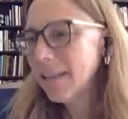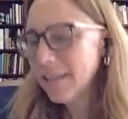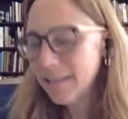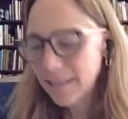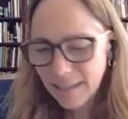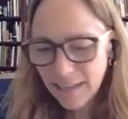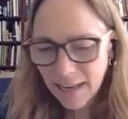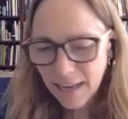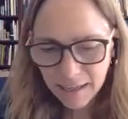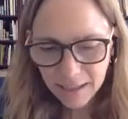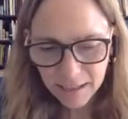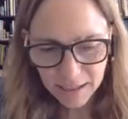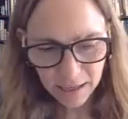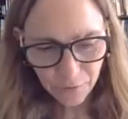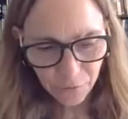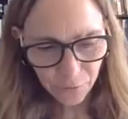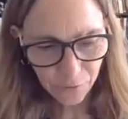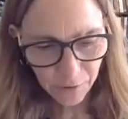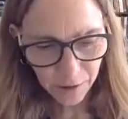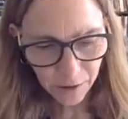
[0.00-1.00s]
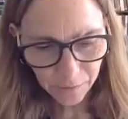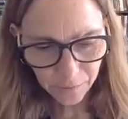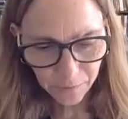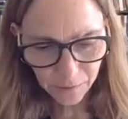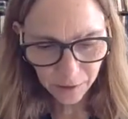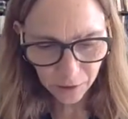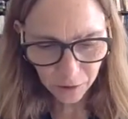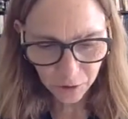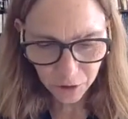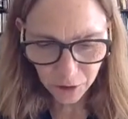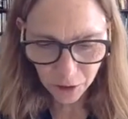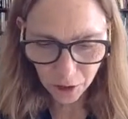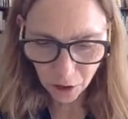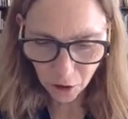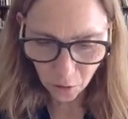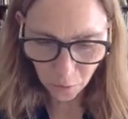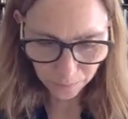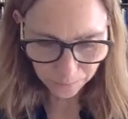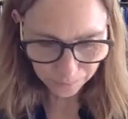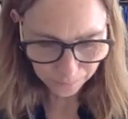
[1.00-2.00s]
a sense, if there's
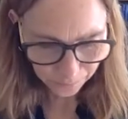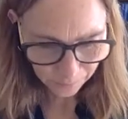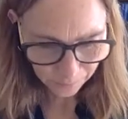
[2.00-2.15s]
no